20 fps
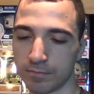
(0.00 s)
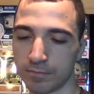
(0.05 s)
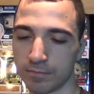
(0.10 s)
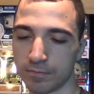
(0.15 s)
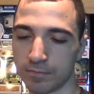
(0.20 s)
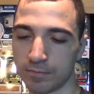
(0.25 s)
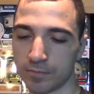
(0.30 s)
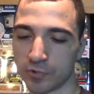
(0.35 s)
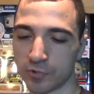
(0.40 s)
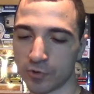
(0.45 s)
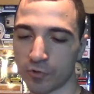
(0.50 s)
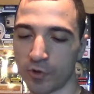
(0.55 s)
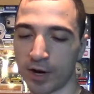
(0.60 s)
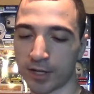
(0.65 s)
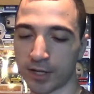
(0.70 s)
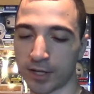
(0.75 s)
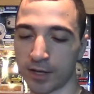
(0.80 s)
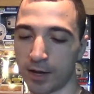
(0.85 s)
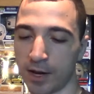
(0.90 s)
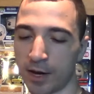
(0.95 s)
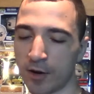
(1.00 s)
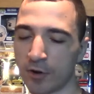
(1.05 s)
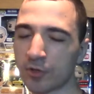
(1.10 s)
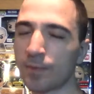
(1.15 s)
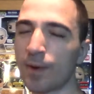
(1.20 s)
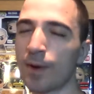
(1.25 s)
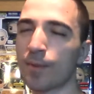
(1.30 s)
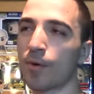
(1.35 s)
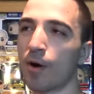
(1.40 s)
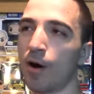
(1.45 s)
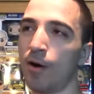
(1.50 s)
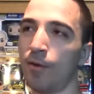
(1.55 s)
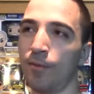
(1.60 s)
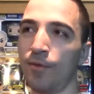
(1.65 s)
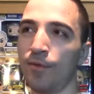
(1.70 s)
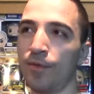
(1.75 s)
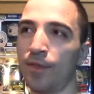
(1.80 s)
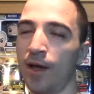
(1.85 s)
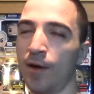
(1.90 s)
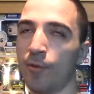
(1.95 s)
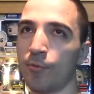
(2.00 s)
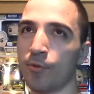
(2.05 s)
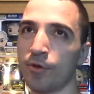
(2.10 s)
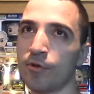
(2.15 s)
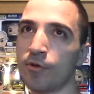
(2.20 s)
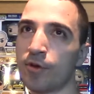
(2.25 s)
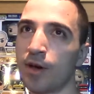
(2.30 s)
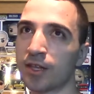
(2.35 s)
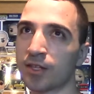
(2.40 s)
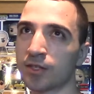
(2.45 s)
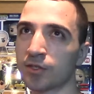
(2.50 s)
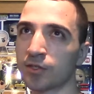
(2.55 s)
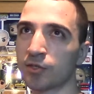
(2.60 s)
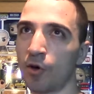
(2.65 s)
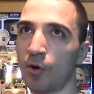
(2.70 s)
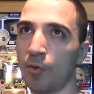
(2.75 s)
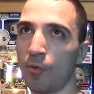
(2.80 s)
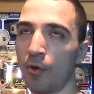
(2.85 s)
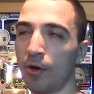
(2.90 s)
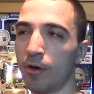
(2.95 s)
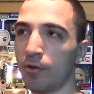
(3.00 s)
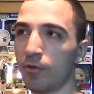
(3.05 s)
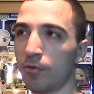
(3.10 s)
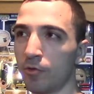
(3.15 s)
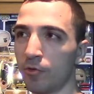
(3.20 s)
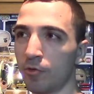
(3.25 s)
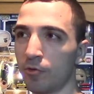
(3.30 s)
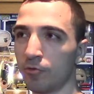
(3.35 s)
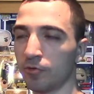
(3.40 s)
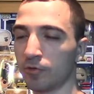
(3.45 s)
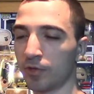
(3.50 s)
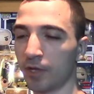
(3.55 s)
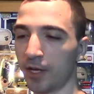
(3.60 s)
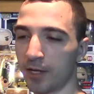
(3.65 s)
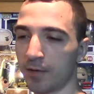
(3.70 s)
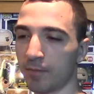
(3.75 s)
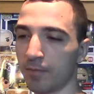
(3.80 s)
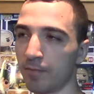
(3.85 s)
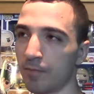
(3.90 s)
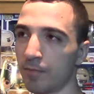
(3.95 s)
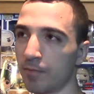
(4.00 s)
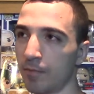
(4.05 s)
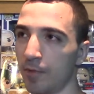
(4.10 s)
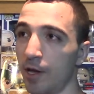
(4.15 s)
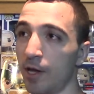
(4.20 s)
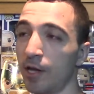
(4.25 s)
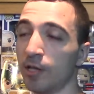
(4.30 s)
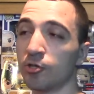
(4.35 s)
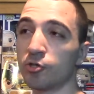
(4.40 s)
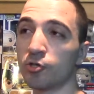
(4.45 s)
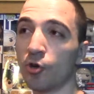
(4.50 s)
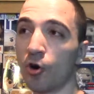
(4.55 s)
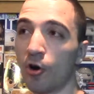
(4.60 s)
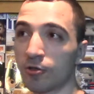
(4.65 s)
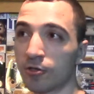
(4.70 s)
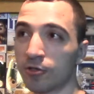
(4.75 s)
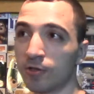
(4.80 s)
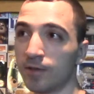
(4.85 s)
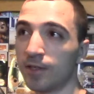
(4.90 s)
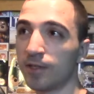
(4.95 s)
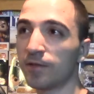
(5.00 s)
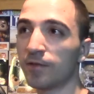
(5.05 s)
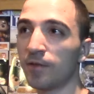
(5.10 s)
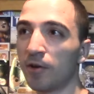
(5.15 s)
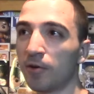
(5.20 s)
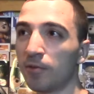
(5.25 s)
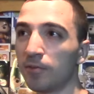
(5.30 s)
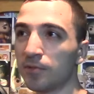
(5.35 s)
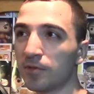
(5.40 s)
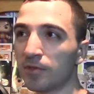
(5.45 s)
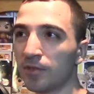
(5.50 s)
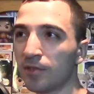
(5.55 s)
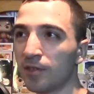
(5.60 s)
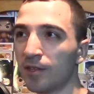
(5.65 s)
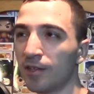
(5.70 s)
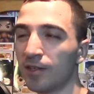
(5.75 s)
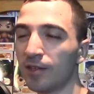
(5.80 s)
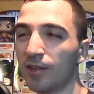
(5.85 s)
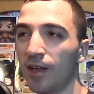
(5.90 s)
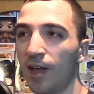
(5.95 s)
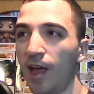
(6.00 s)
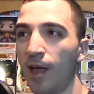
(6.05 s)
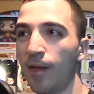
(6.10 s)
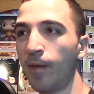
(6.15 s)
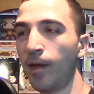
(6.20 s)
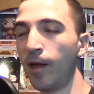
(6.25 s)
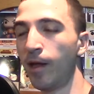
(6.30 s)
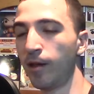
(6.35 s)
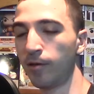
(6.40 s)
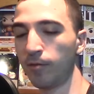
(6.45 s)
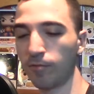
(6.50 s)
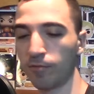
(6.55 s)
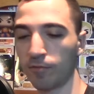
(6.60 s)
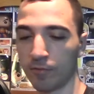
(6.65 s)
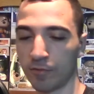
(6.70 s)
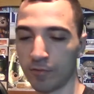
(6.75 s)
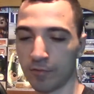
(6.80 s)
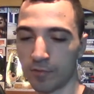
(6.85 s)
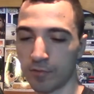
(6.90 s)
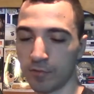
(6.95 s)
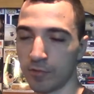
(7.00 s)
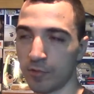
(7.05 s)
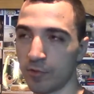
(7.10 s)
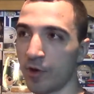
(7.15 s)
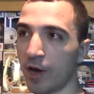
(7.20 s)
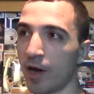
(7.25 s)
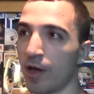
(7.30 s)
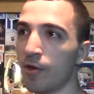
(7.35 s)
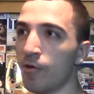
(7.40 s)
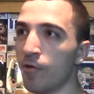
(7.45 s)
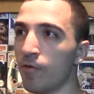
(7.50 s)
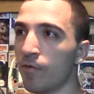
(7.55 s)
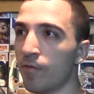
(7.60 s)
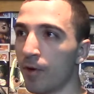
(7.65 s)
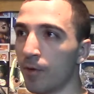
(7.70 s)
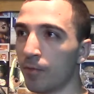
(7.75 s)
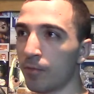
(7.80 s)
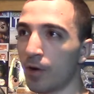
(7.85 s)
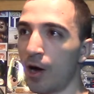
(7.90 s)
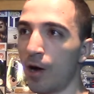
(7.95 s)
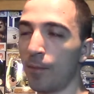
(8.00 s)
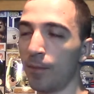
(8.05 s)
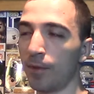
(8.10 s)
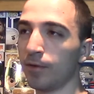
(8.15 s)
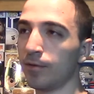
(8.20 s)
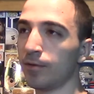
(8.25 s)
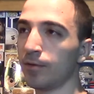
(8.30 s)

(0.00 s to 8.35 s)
directing. And here's my problem with that: when you got someone who's like in charge of these films, and then you got a new film coming,